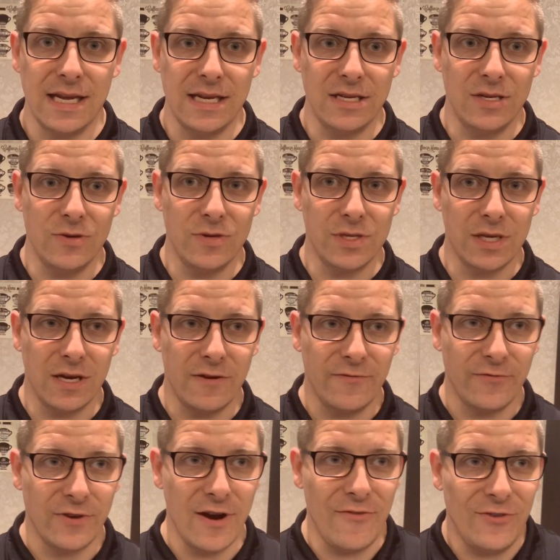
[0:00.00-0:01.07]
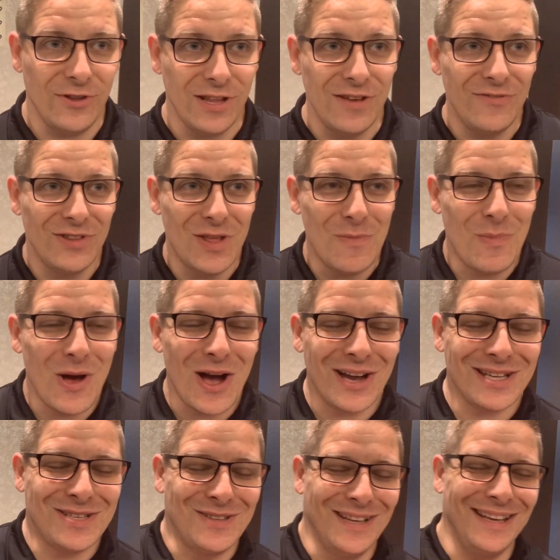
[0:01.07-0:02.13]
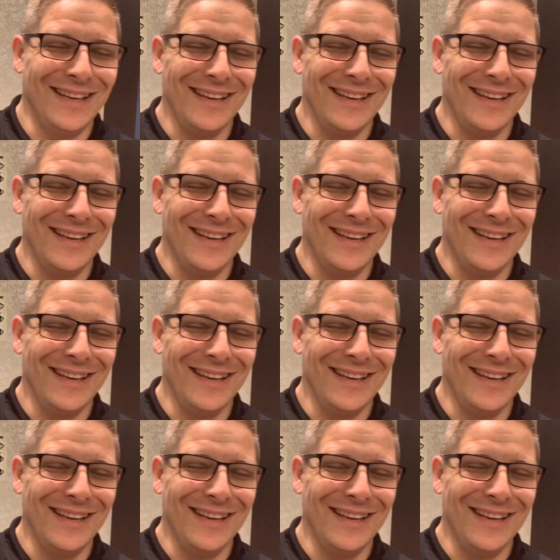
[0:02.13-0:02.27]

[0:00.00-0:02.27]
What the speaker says: X-2 is gonna forever live in the box